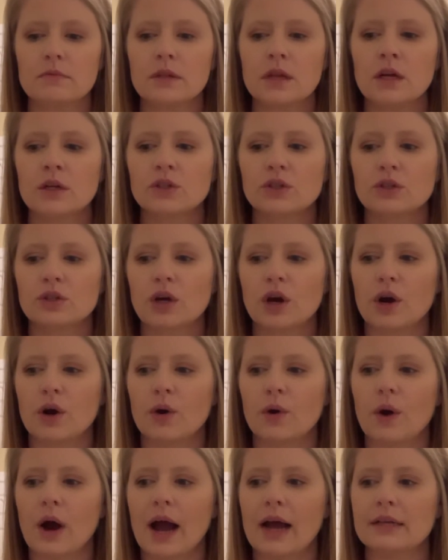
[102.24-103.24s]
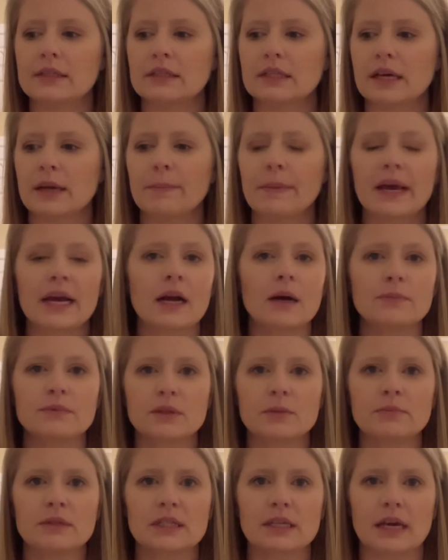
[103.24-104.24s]
So I did pick up
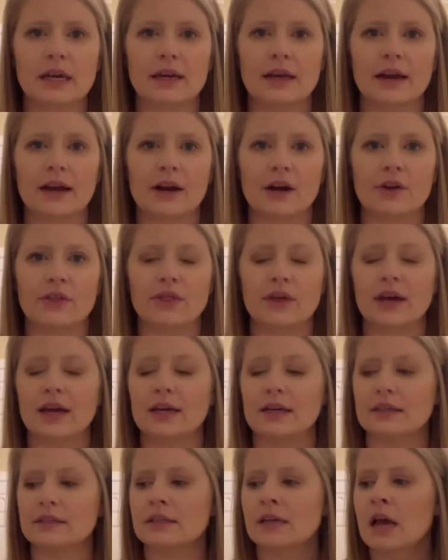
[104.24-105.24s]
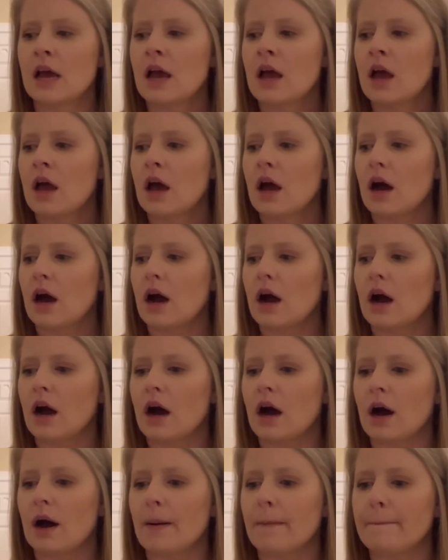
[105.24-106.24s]
some skincare things.
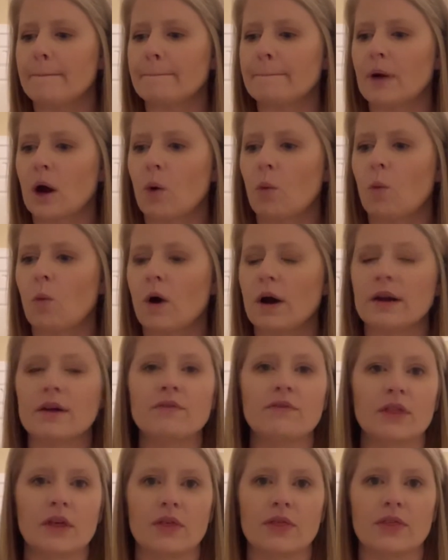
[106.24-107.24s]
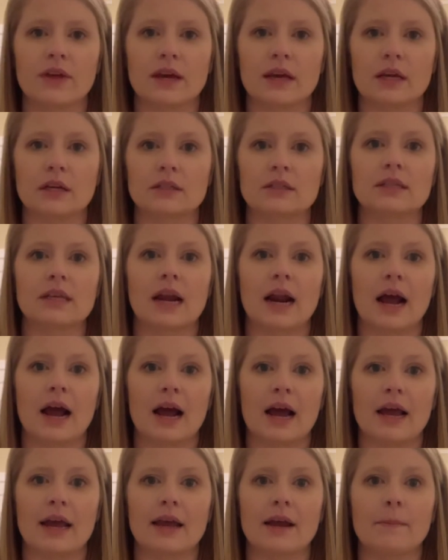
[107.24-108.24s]
One of the things that
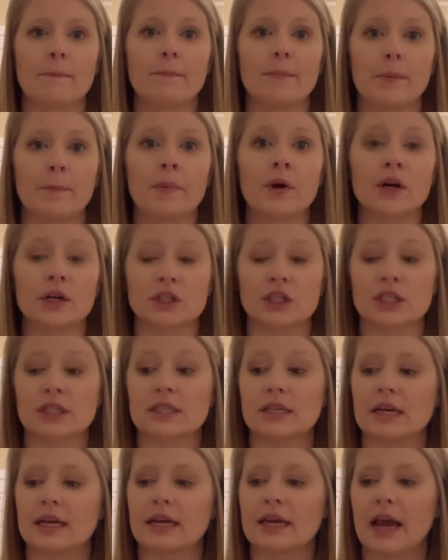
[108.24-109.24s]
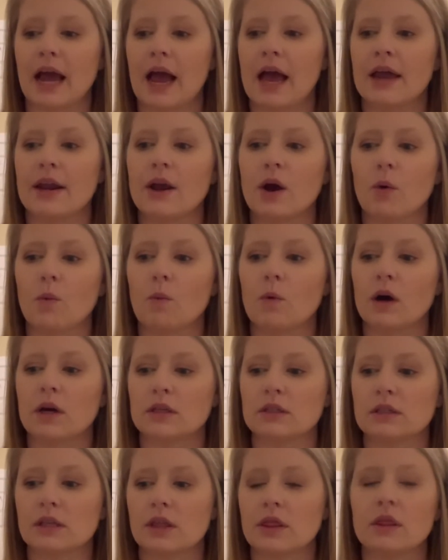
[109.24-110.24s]
I purchased again
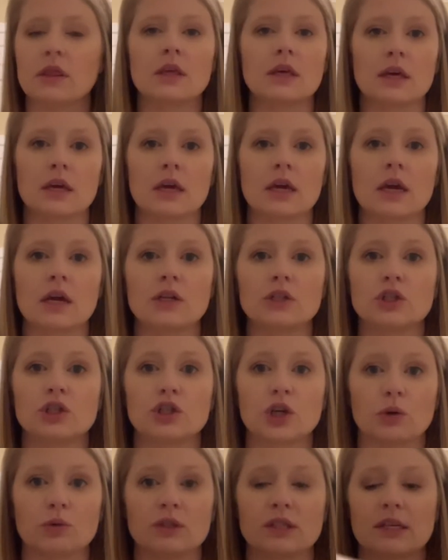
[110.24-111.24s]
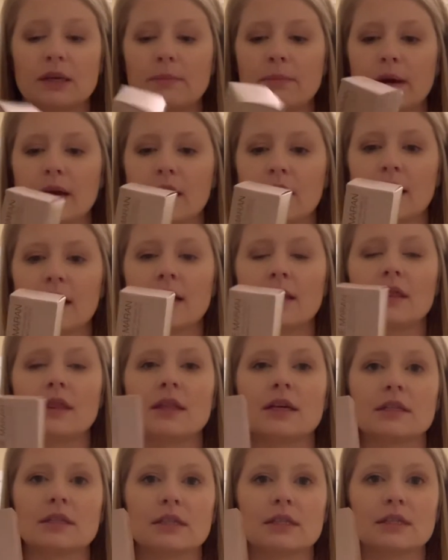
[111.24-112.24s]
was the Josie Maran.
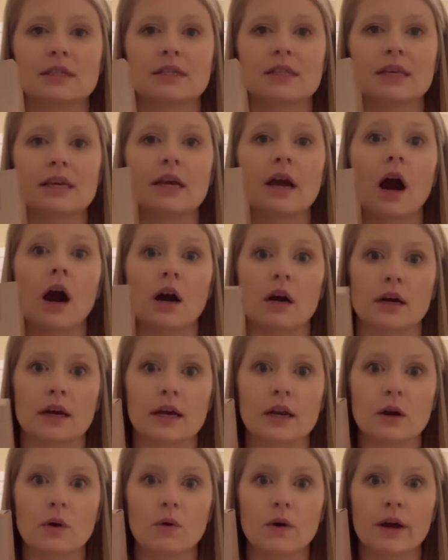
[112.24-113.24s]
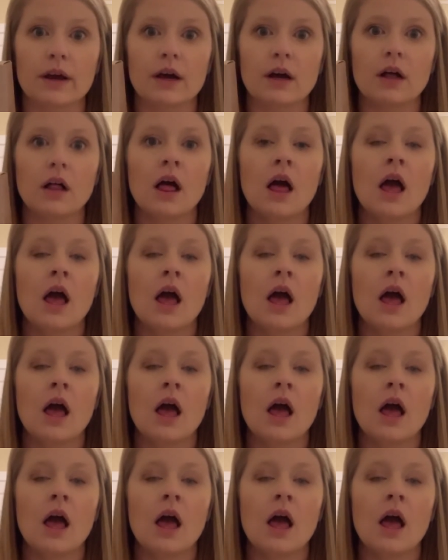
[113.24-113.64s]
This is the argan oil.